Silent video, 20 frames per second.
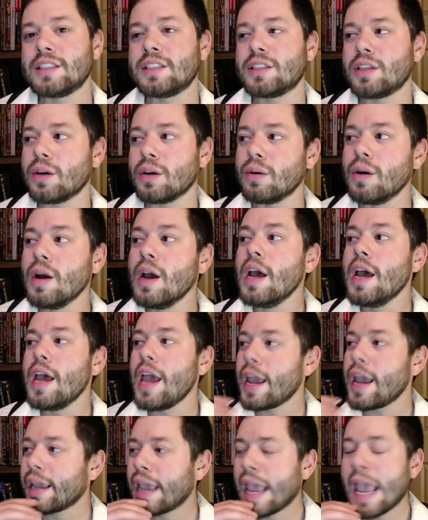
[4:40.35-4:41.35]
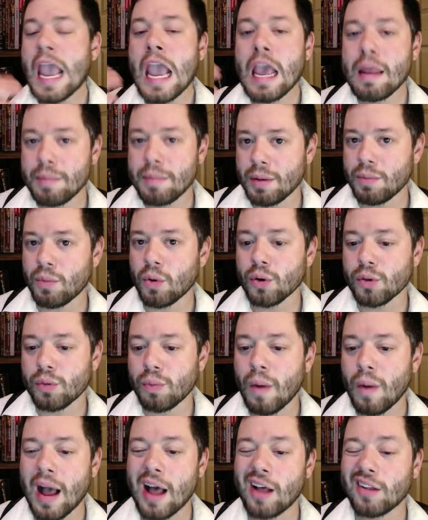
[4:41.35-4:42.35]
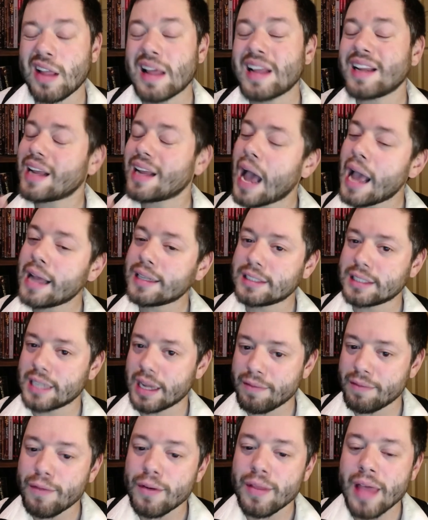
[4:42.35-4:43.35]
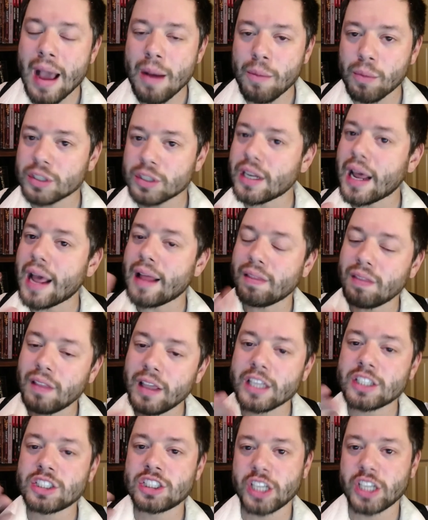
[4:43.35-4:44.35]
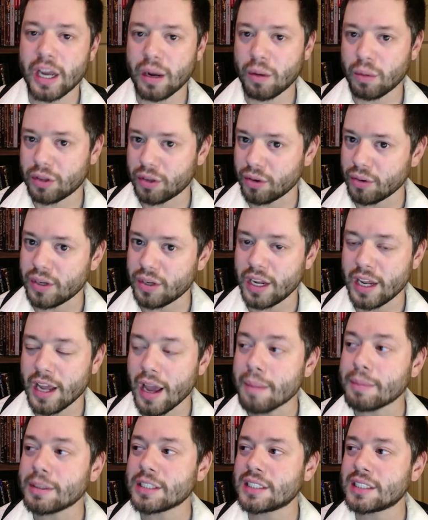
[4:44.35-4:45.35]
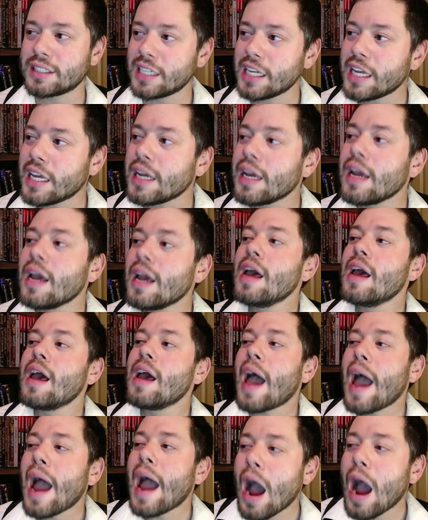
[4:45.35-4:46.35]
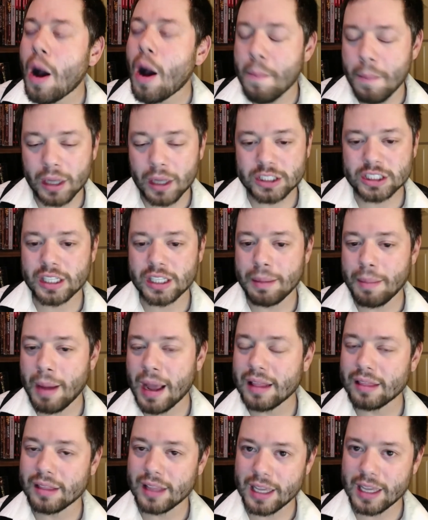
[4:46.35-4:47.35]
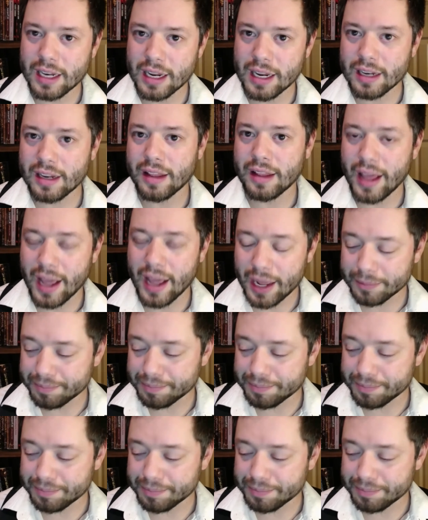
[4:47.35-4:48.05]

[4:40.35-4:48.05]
So it can be worthwhile. I'd say for that one, at least check with your DM and see how much they might lean into that.